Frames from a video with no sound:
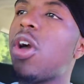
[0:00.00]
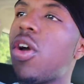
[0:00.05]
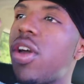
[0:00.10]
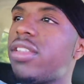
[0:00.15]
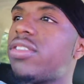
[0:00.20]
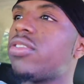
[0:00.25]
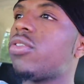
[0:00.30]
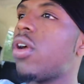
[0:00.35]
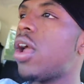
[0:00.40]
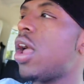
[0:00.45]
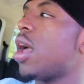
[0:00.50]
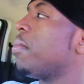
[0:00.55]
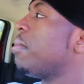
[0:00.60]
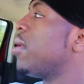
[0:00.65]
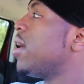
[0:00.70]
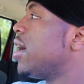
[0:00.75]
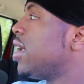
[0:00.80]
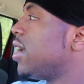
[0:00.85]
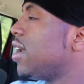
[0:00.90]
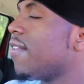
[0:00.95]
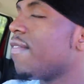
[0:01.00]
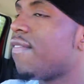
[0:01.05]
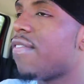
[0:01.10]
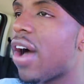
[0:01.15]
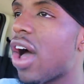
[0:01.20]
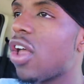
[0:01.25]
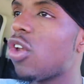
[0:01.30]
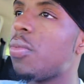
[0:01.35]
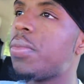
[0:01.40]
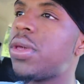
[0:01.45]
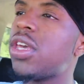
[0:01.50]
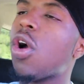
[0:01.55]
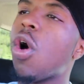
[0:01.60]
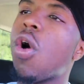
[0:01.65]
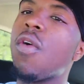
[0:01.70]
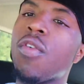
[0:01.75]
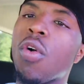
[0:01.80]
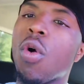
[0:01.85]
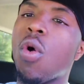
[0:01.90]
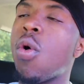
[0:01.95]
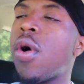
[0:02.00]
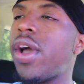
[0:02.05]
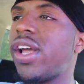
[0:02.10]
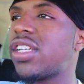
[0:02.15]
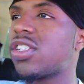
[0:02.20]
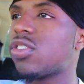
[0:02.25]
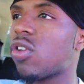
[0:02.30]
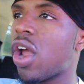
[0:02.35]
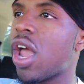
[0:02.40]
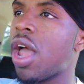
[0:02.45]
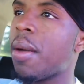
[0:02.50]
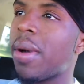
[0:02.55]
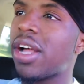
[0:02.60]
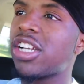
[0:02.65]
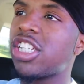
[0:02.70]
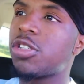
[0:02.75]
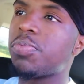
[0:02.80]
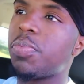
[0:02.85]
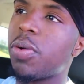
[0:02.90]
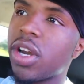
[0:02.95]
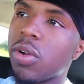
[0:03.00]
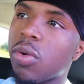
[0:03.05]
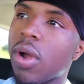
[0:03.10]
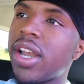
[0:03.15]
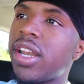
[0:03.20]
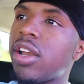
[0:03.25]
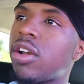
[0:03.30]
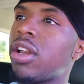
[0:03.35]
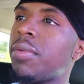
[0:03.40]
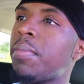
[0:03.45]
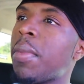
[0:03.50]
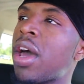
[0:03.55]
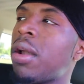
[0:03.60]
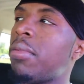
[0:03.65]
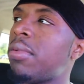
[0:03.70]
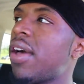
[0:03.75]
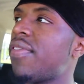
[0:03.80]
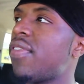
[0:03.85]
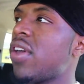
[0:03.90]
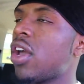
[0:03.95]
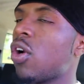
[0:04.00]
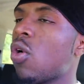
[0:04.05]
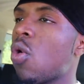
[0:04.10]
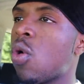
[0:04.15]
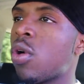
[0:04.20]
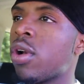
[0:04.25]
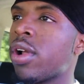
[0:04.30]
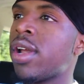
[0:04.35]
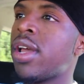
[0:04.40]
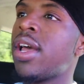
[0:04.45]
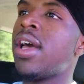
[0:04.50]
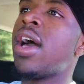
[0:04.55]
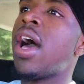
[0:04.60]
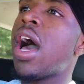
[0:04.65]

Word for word: me on Instagram, then follow me over on Instagram. I just put it right there in the bottom left-hand corner.